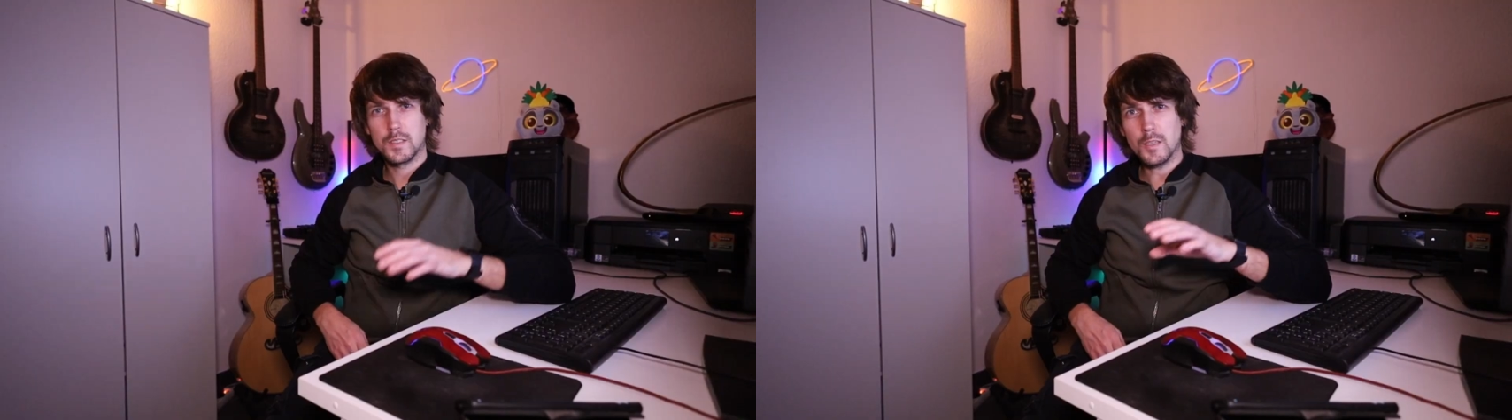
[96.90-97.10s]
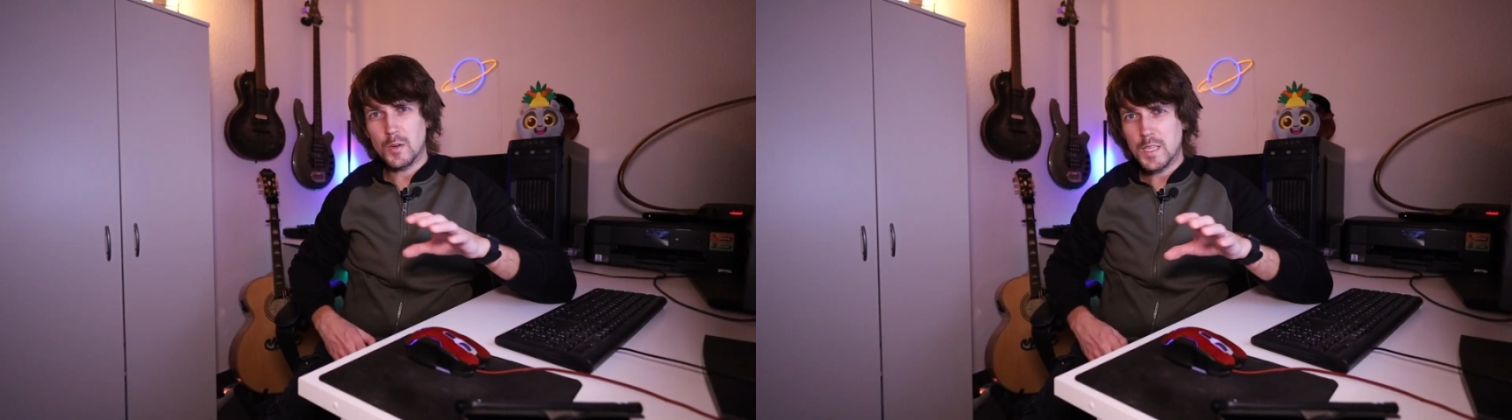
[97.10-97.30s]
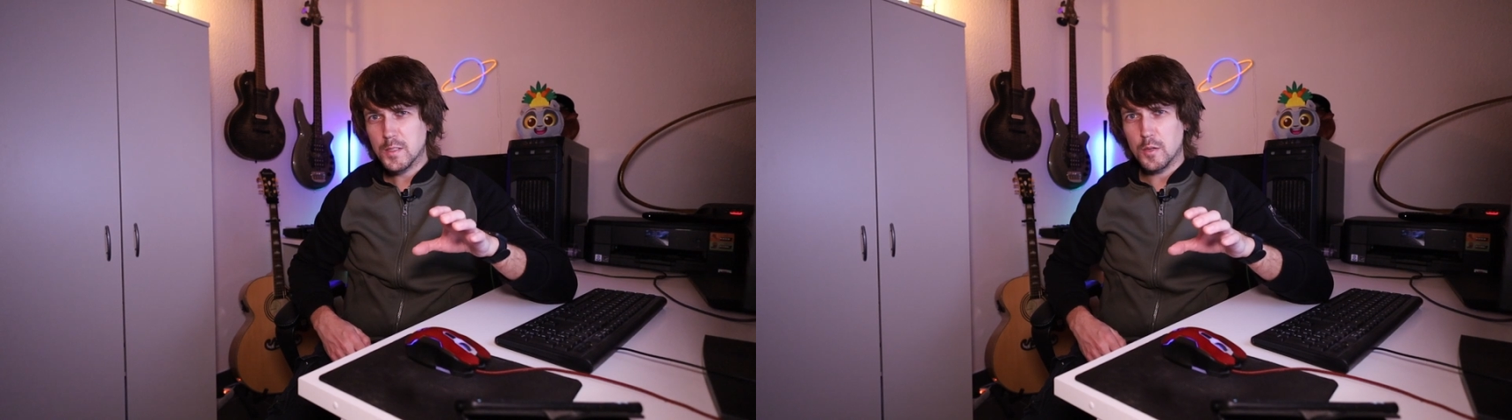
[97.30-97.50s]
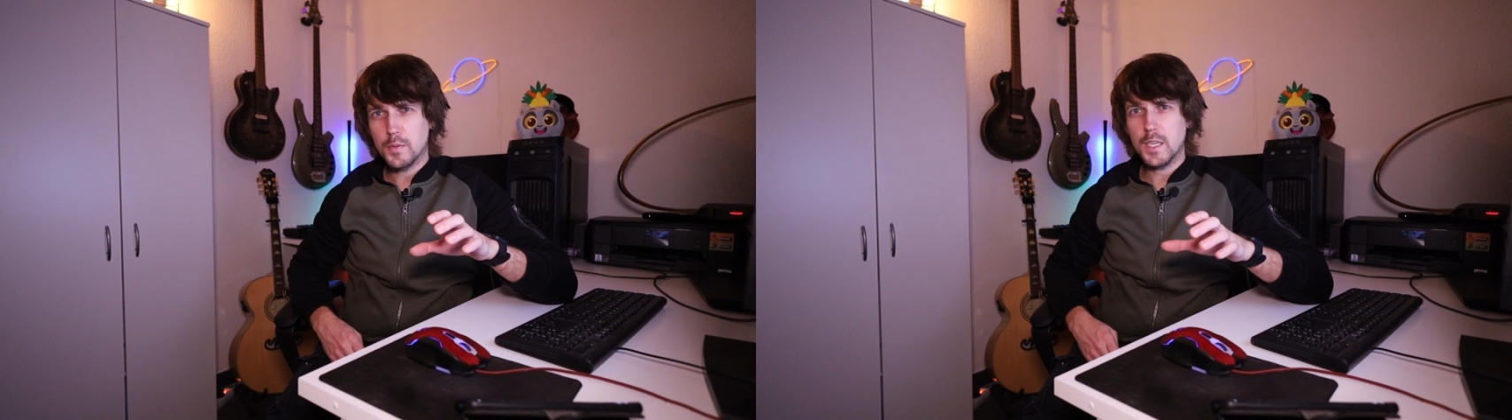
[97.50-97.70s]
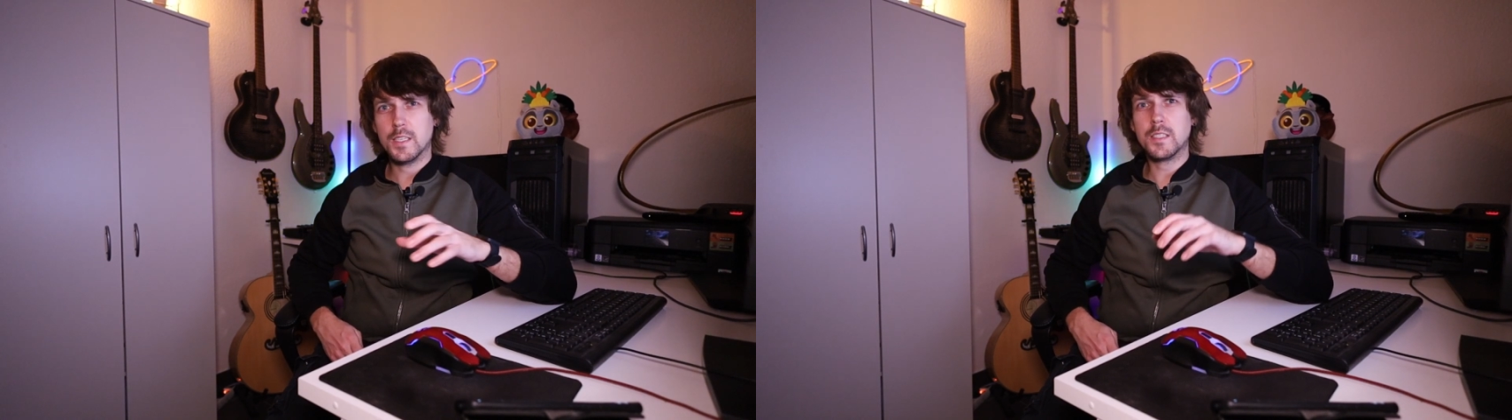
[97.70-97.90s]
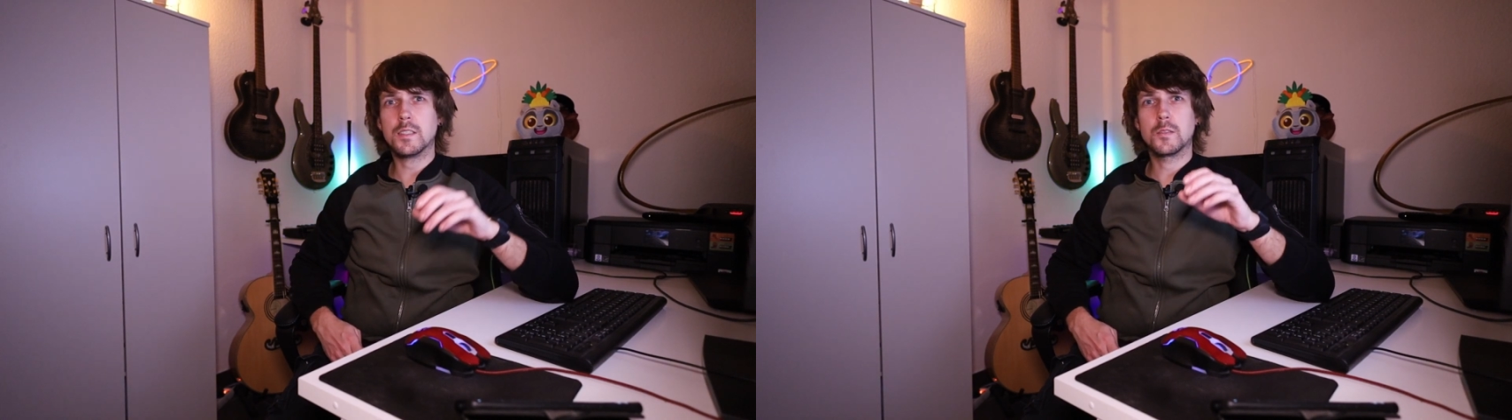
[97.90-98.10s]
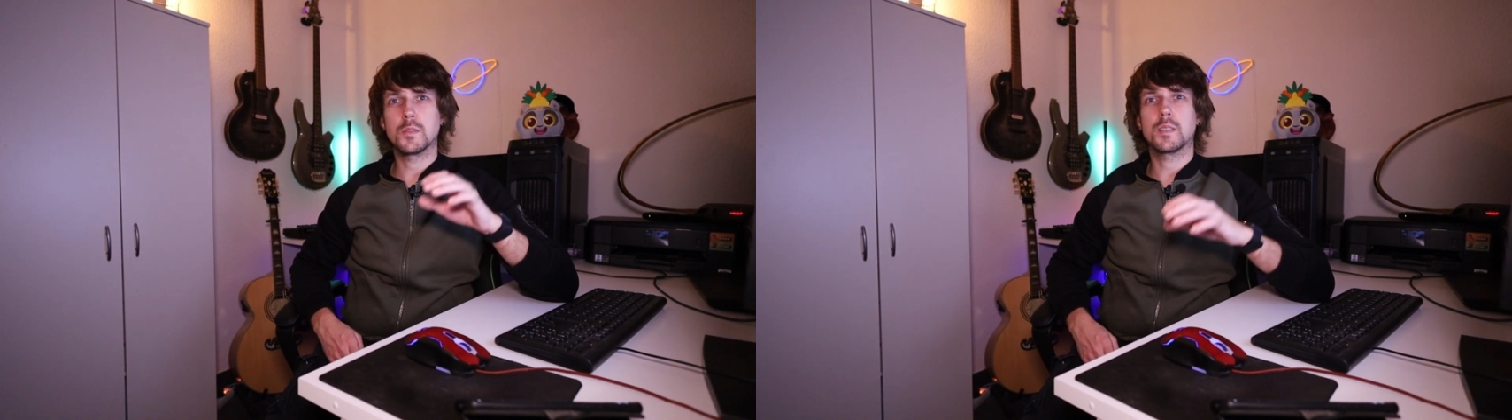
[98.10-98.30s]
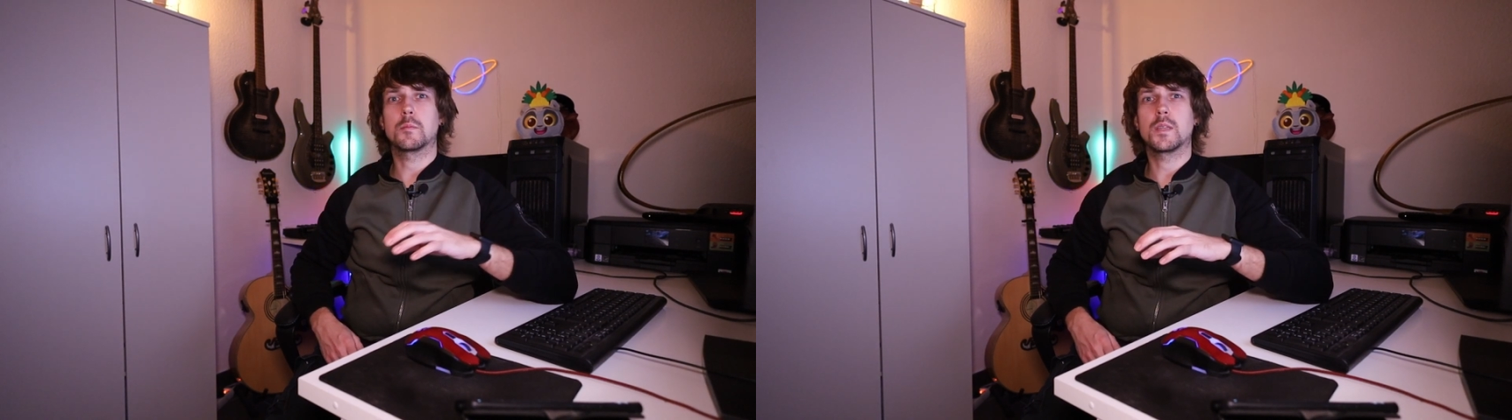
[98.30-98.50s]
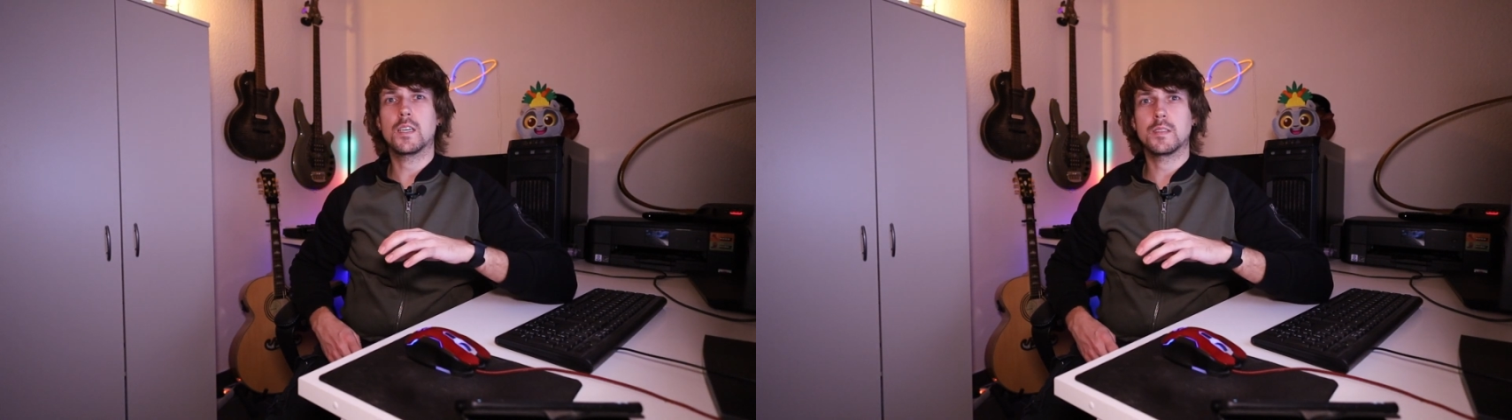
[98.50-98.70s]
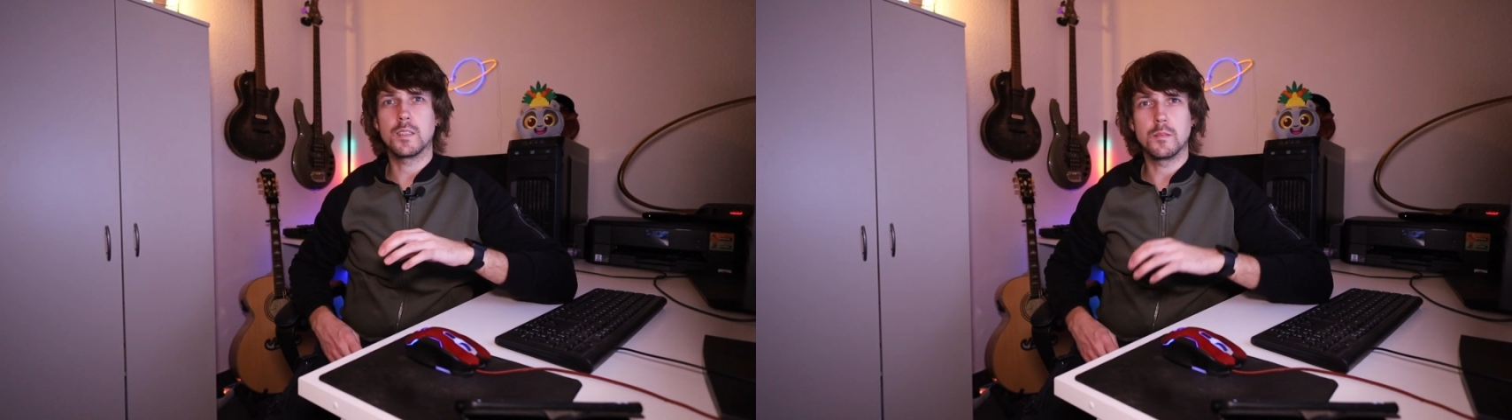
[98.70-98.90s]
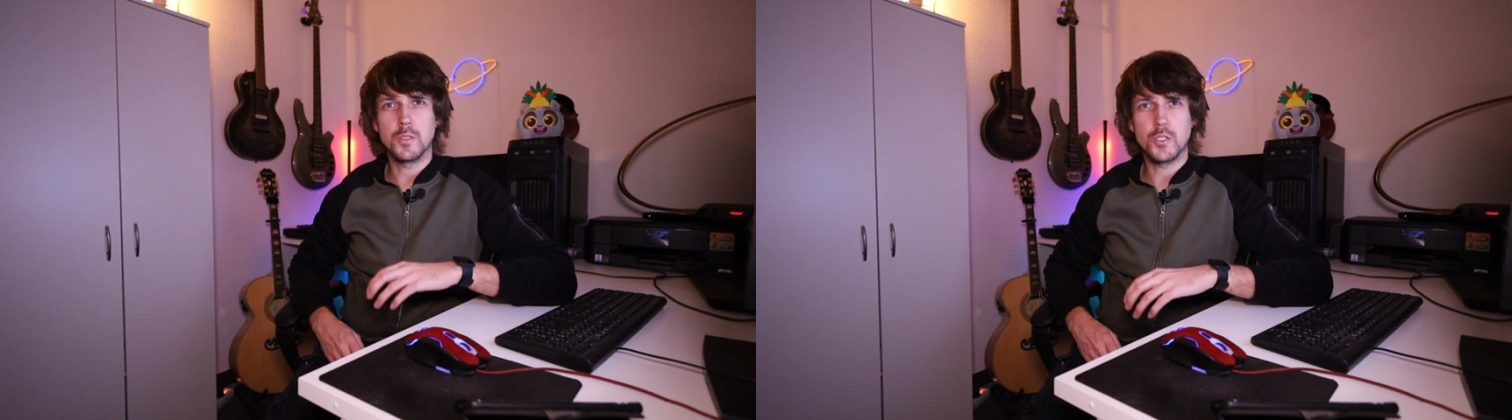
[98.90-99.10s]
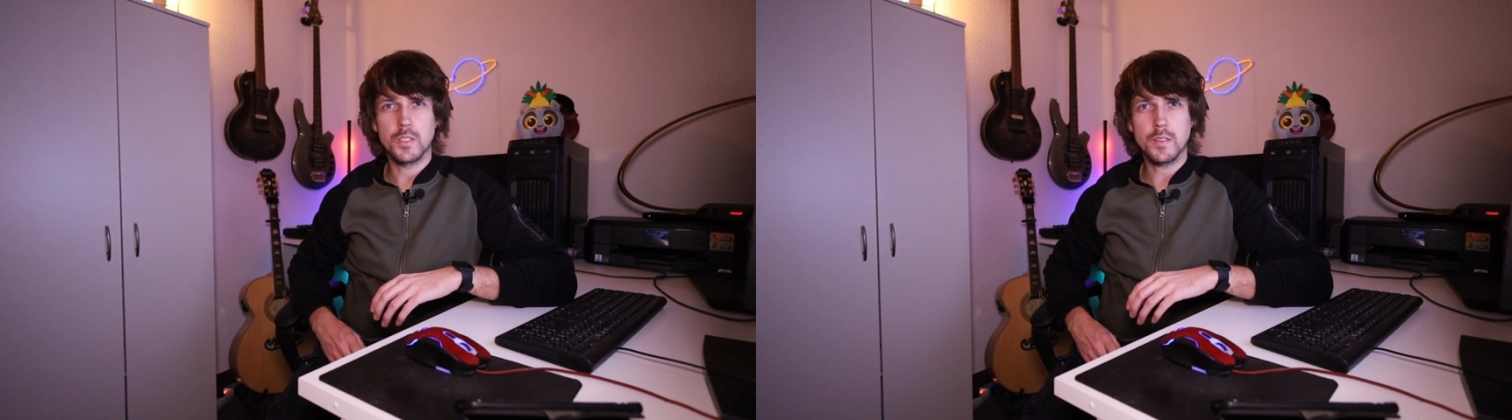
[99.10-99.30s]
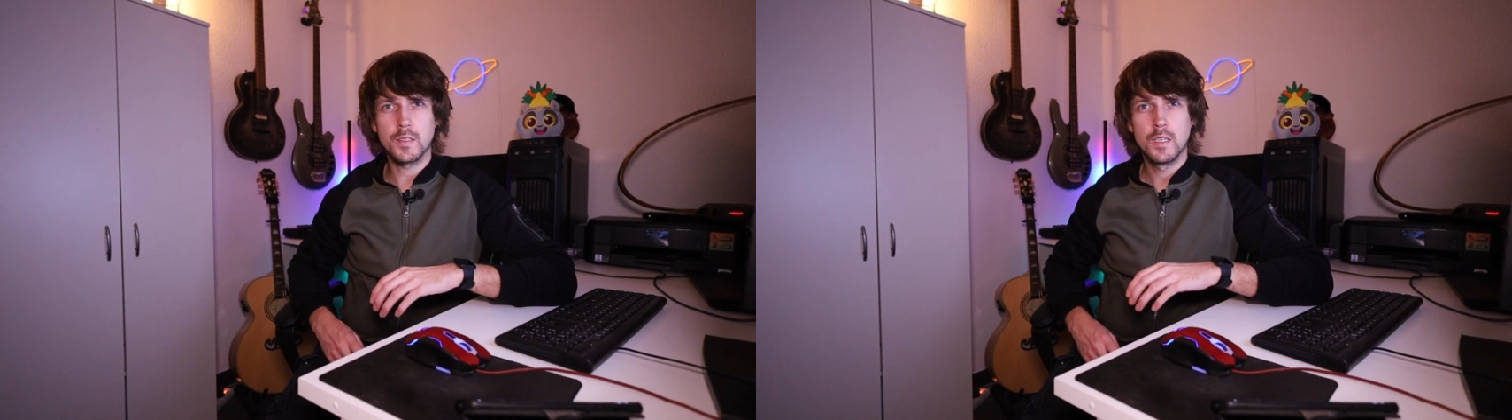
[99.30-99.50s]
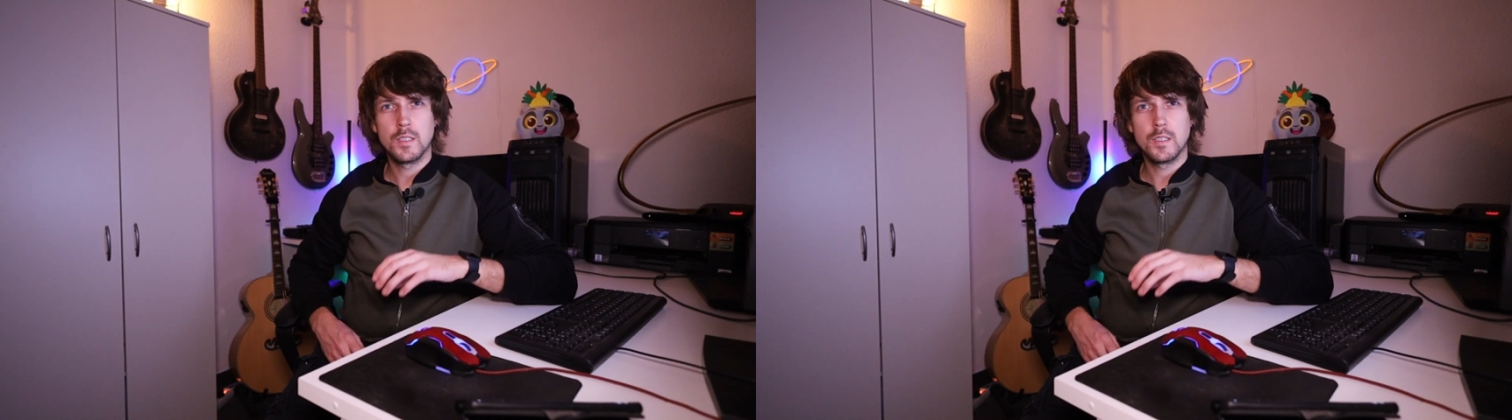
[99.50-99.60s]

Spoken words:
So let's compare it to some NASA images